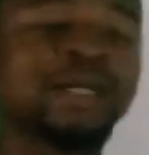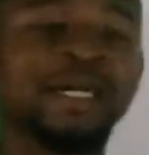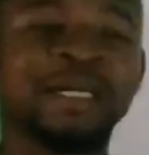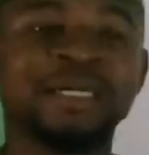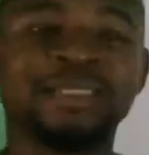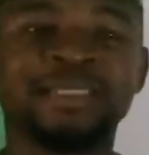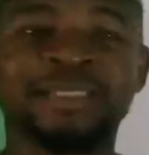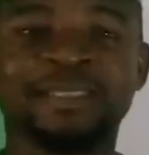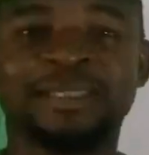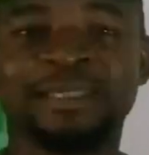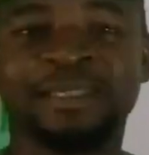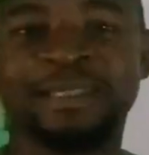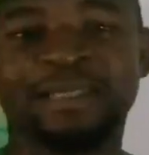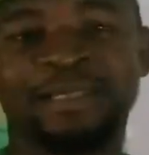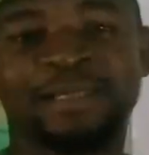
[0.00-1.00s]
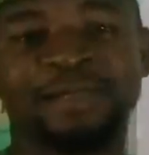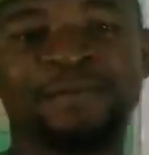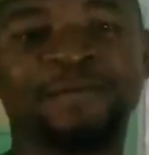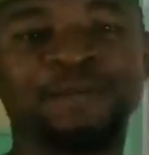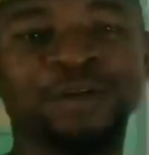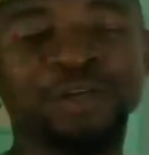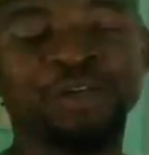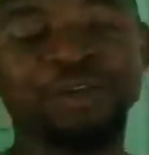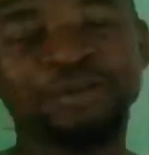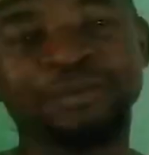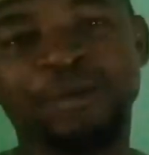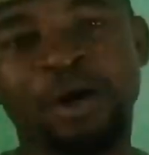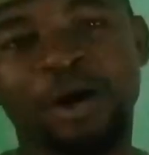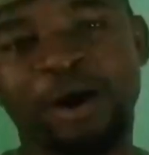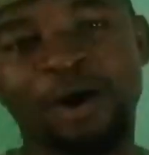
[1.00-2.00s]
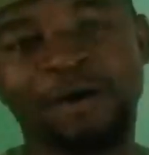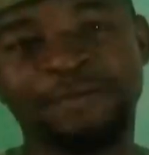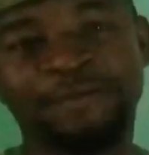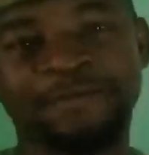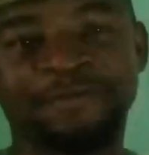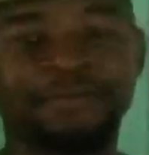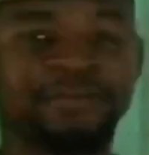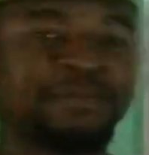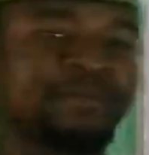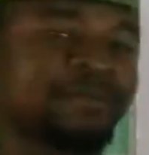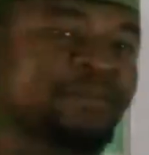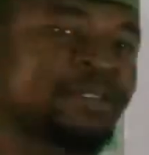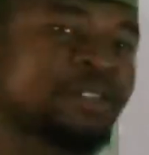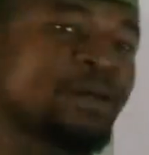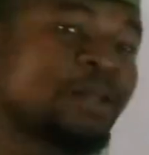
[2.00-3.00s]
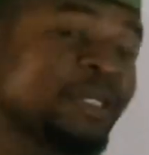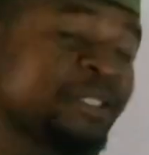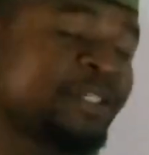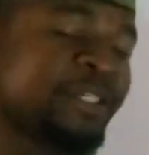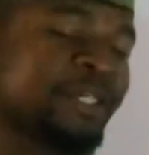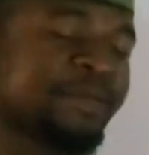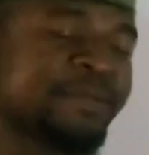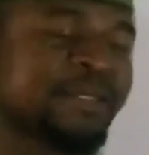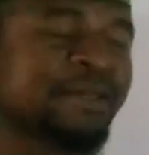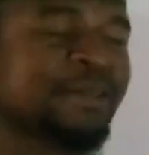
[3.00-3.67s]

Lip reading: at the volume of solid shapes,